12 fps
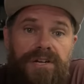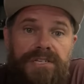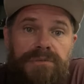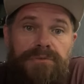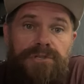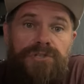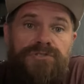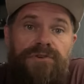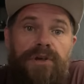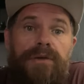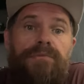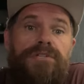to be used
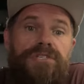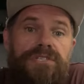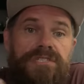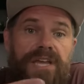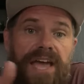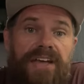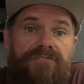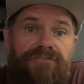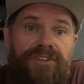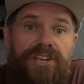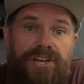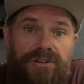for images and
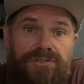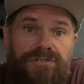videos.